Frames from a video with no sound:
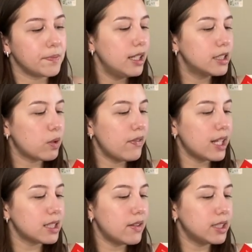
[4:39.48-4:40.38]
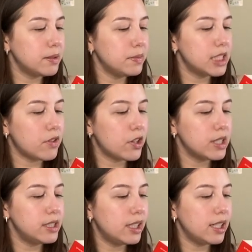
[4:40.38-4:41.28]
His wife has left him, his father is
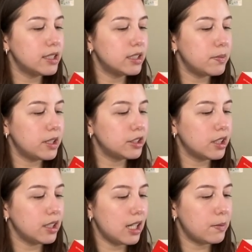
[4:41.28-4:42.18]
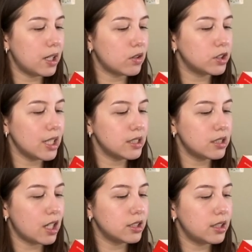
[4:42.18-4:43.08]
sinking into dementia, and Marco tries
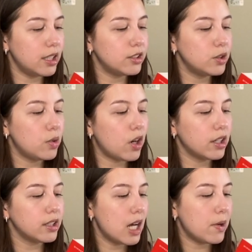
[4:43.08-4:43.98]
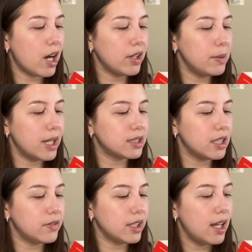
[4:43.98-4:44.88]
not to think too hard about how he makes a
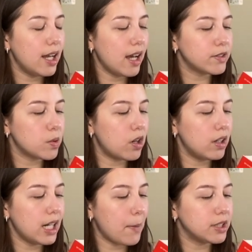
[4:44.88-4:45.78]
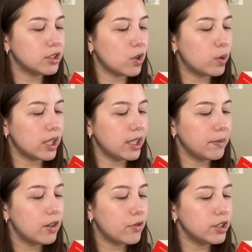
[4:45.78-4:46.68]
living. After all, it happened so quickly.
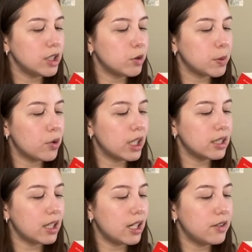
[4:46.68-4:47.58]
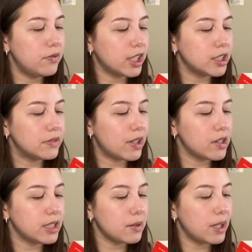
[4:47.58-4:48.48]
First, it was reported that an infectious virus
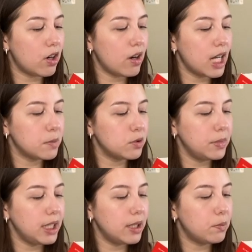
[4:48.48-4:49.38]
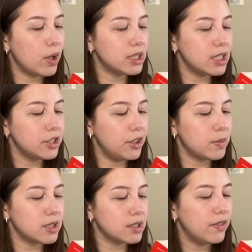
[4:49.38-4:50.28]
had made all animal meat poisonous to
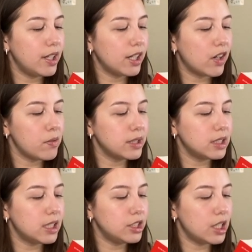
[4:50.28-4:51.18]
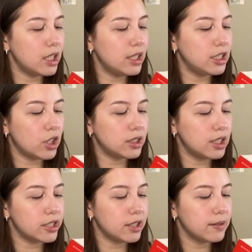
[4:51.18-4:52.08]
humans. Then governments initiated the
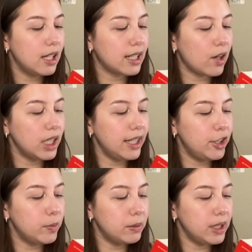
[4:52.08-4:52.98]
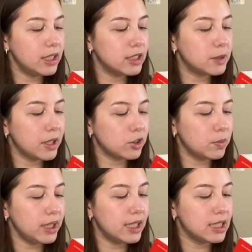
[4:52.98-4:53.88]
transition. Now eating human meat, special
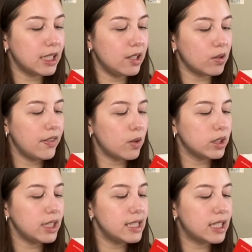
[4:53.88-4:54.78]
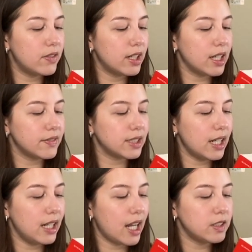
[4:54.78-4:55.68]
meat, is legal. Then one day he's given a gift, a
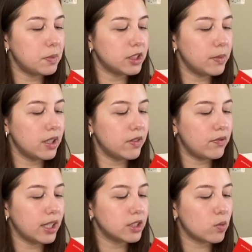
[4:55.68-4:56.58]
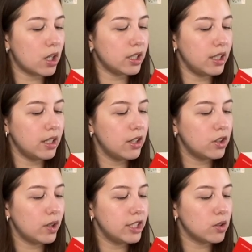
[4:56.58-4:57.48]
live specimen of the finest quality. Though
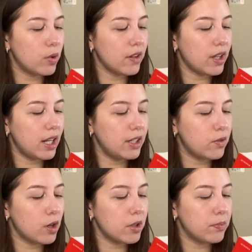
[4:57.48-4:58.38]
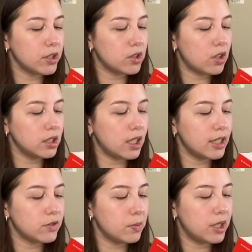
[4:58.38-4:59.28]
he's aware that any form of personal contact is
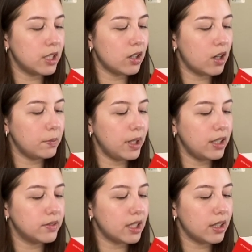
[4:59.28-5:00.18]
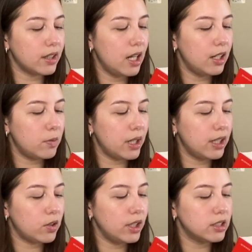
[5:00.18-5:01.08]
forbidden on pain of death, little by
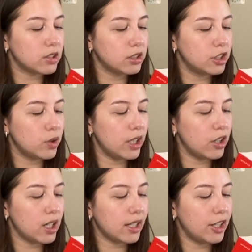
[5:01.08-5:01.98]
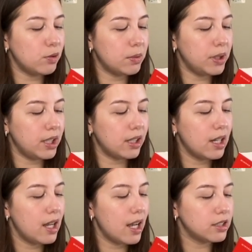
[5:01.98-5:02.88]
little he starts to treat her like a human being,
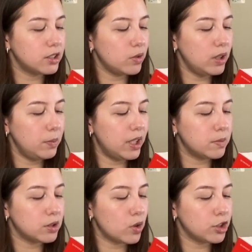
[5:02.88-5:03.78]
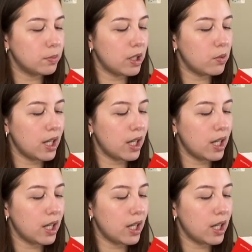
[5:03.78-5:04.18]
and soon he becomes tortured by what